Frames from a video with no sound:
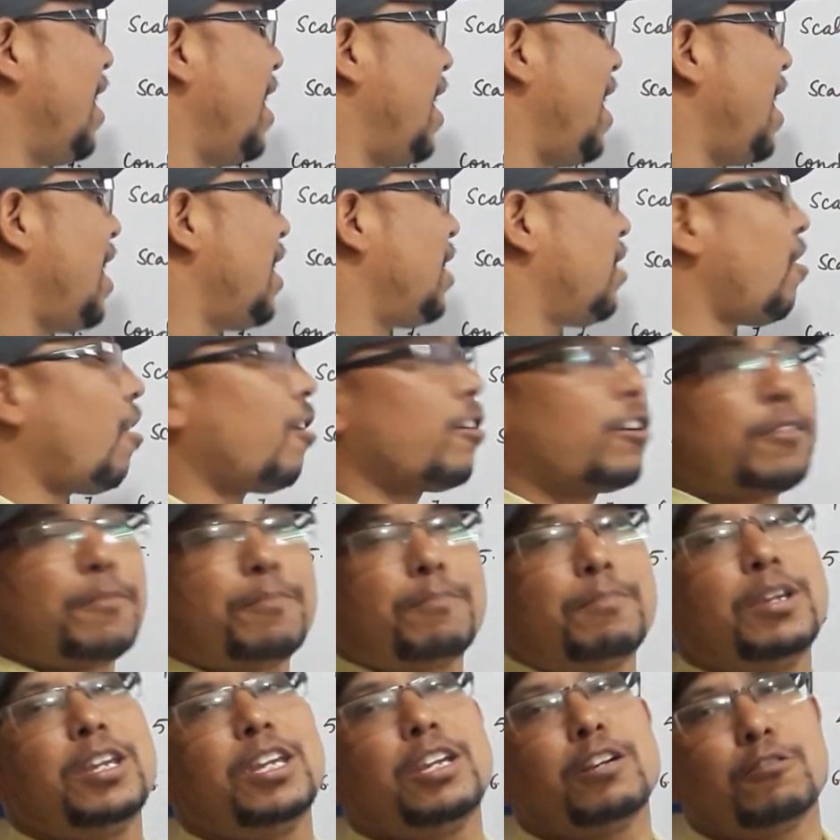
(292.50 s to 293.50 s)
A dot
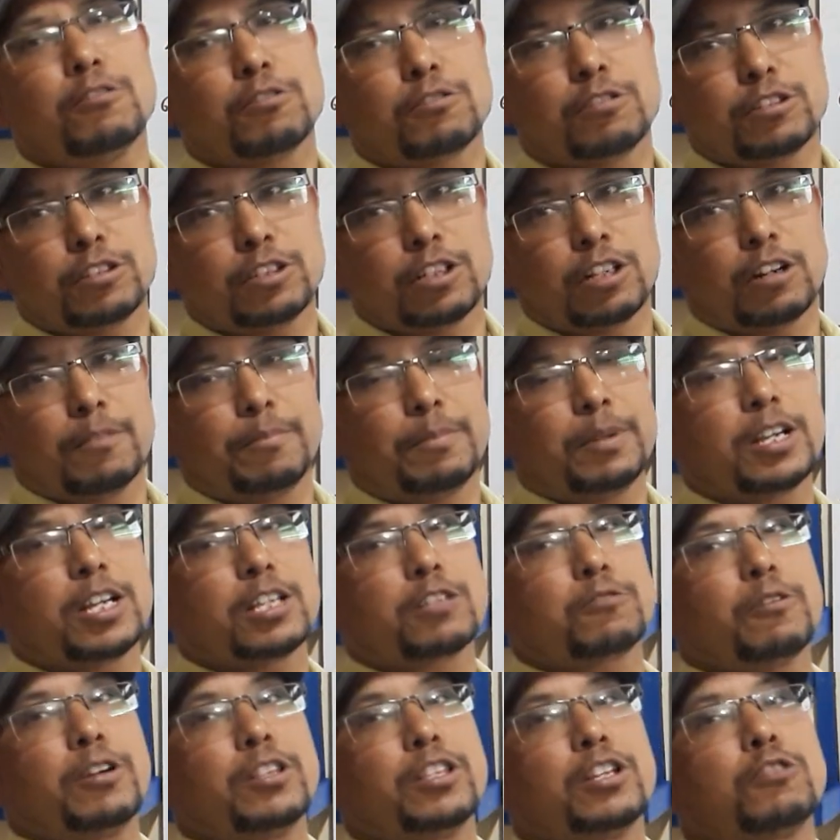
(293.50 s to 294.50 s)
B equals to 0, because
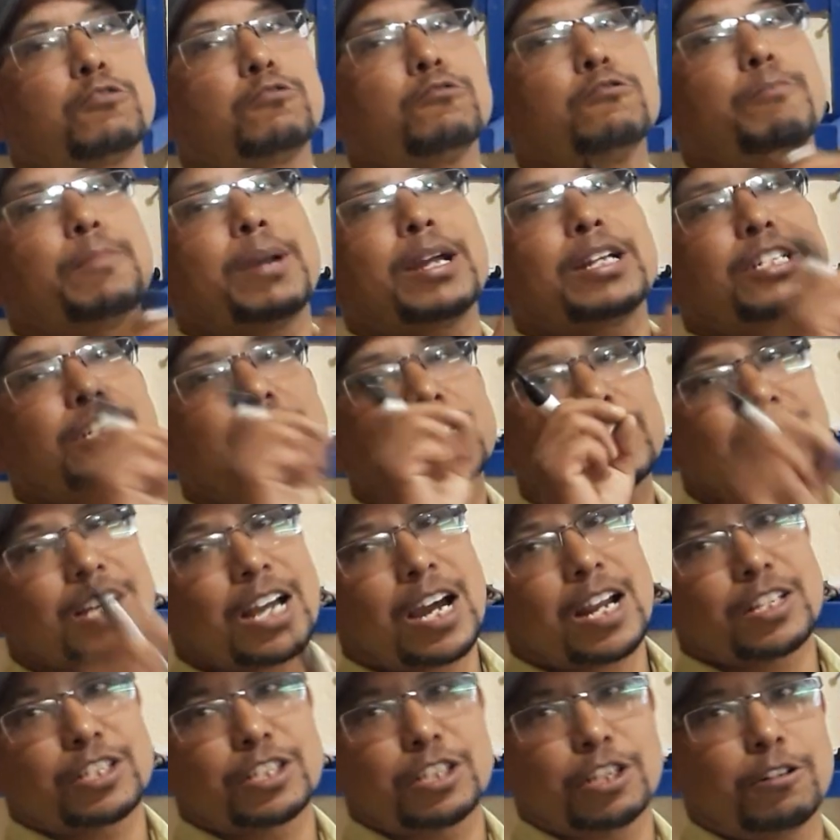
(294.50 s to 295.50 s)
when the two vectors
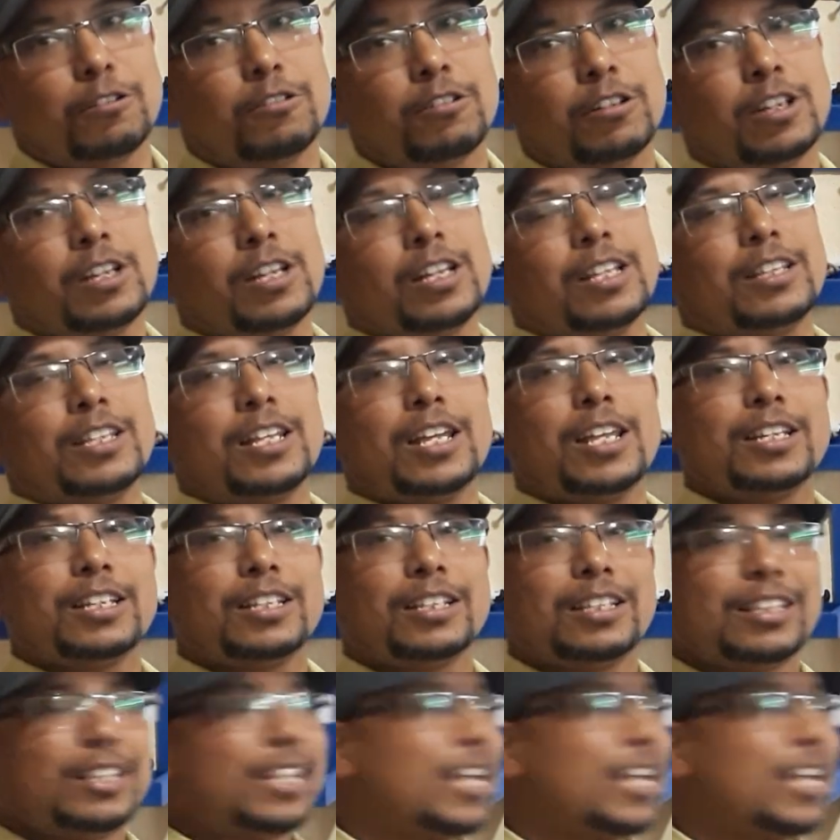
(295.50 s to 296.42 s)
are 0, then